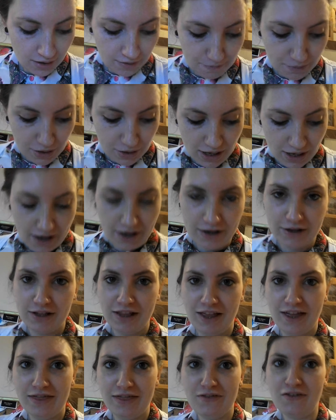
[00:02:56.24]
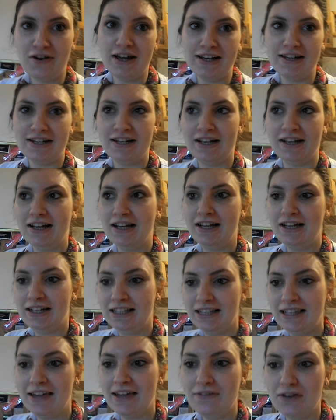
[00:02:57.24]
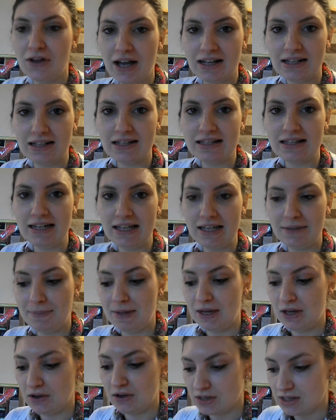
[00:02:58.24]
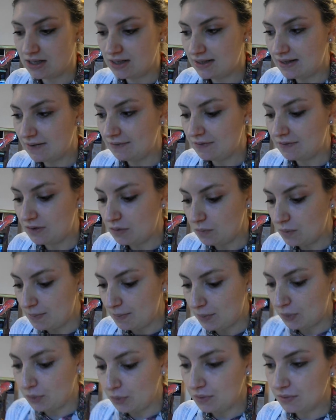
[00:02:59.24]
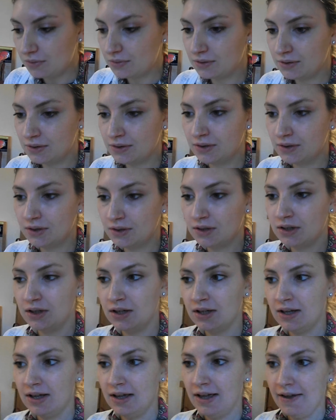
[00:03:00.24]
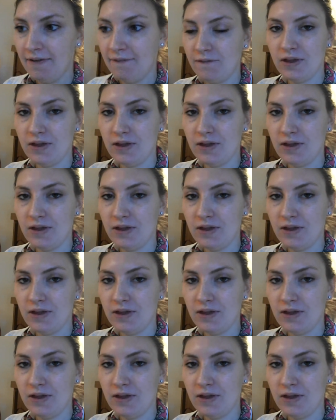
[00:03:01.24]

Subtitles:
But yeah, I thought I'd give you guys a sneak peek on stuff that we bought for